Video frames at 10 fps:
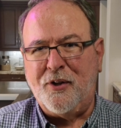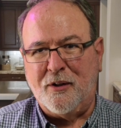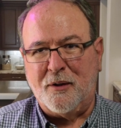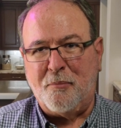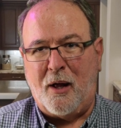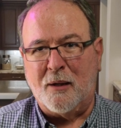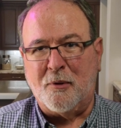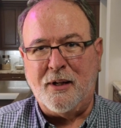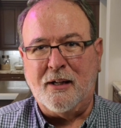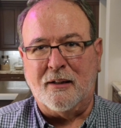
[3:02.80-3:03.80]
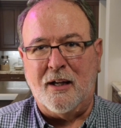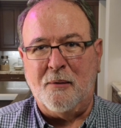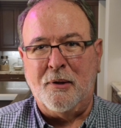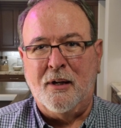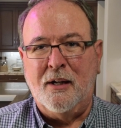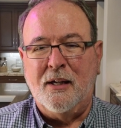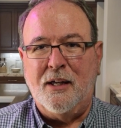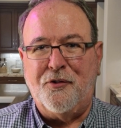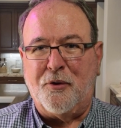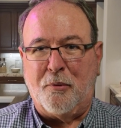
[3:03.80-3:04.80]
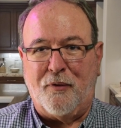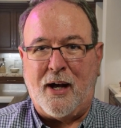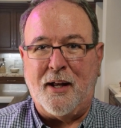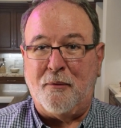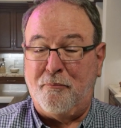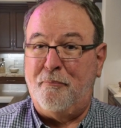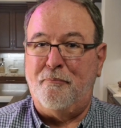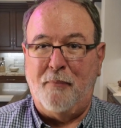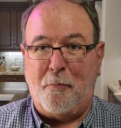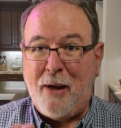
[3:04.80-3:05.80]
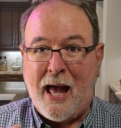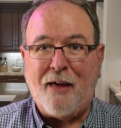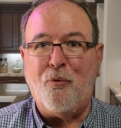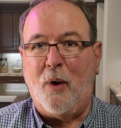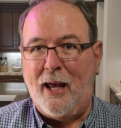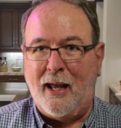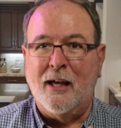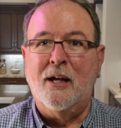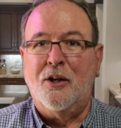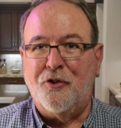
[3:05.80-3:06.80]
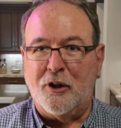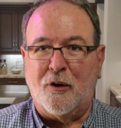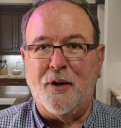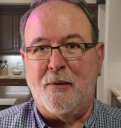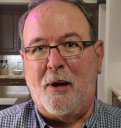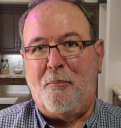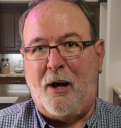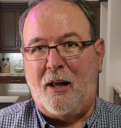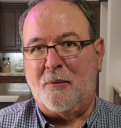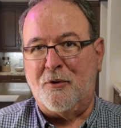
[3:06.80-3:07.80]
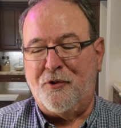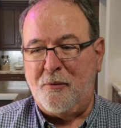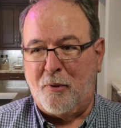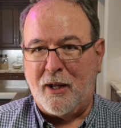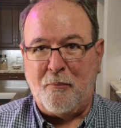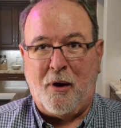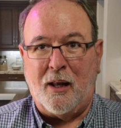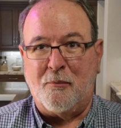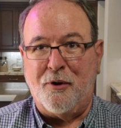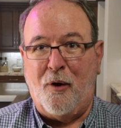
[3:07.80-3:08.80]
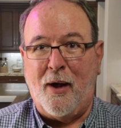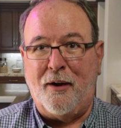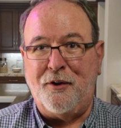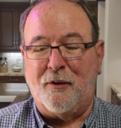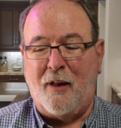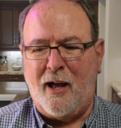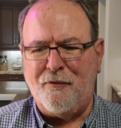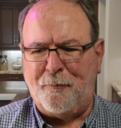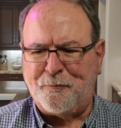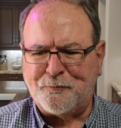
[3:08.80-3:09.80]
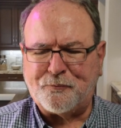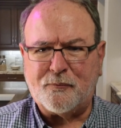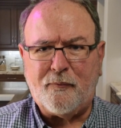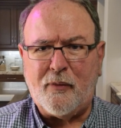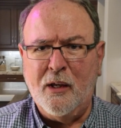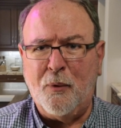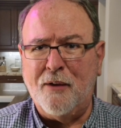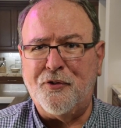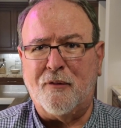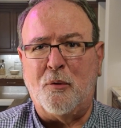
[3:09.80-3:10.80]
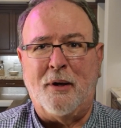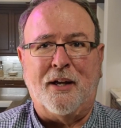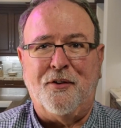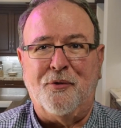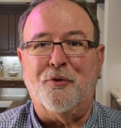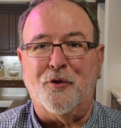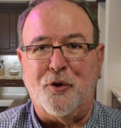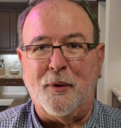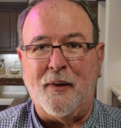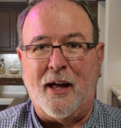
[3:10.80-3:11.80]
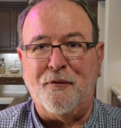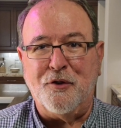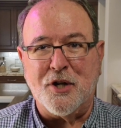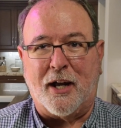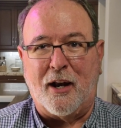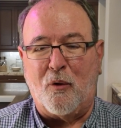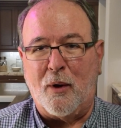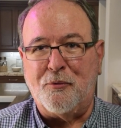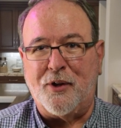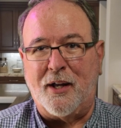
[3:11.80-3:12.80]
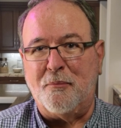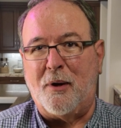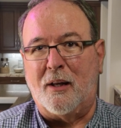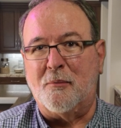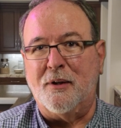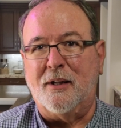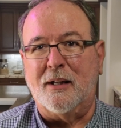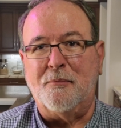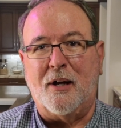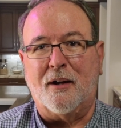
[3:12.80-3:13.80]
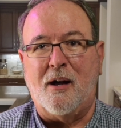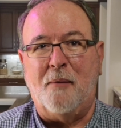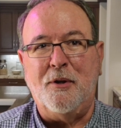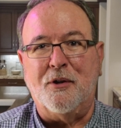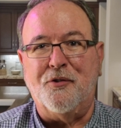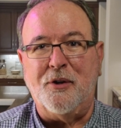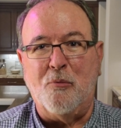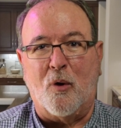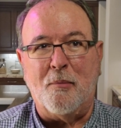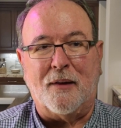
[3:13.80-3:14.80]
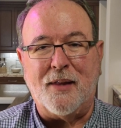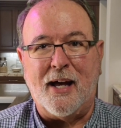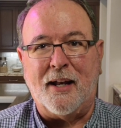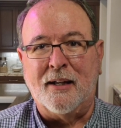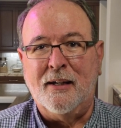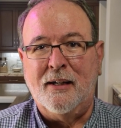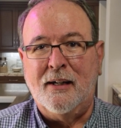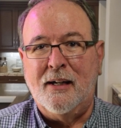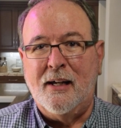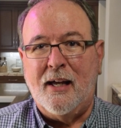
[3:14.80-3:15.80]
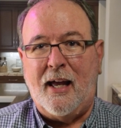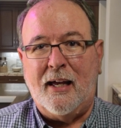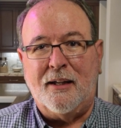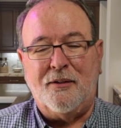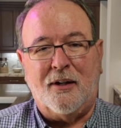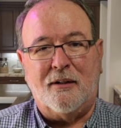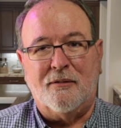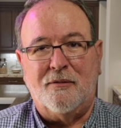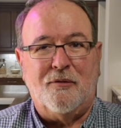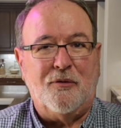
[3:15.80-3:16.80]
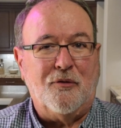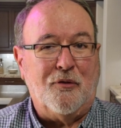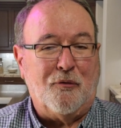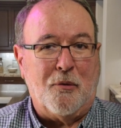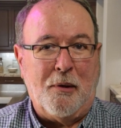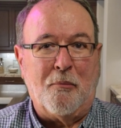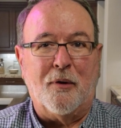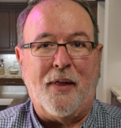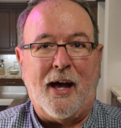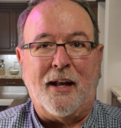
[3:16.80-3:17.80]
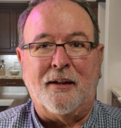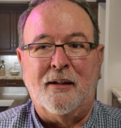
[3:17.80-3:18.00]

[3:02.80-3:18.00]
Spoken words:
here at Polymer E-Club is to provide a pathway to learning about polymers and bringing polymer know-how into your life. And we have several mechanisms for doing that. If you check out our website at polymereclub.com, you can see more about that. And remember that